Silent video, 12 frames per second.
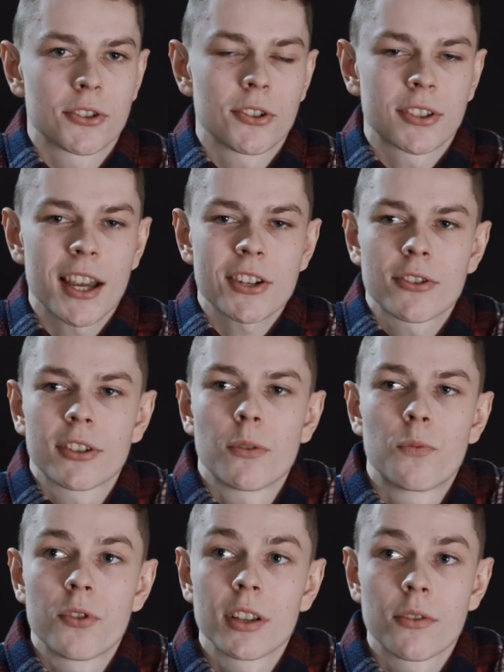So it's actually
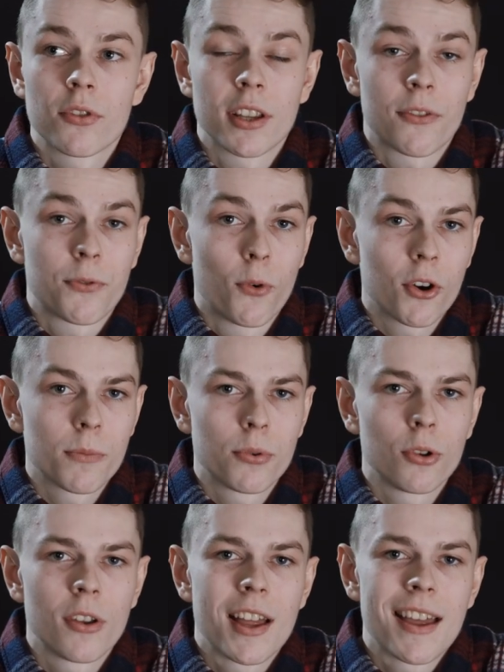really, really
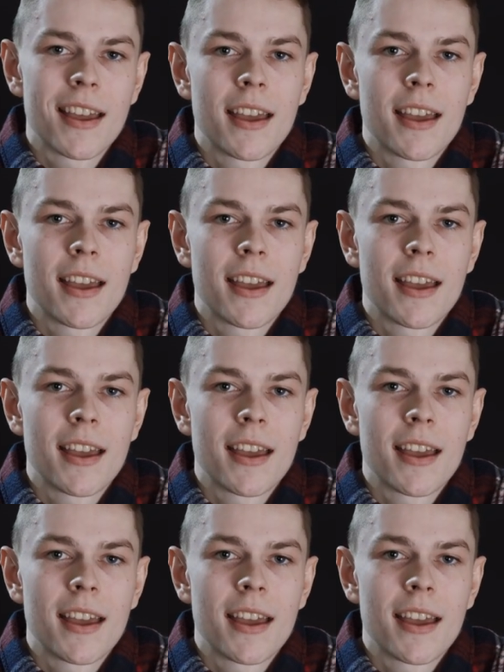affordable.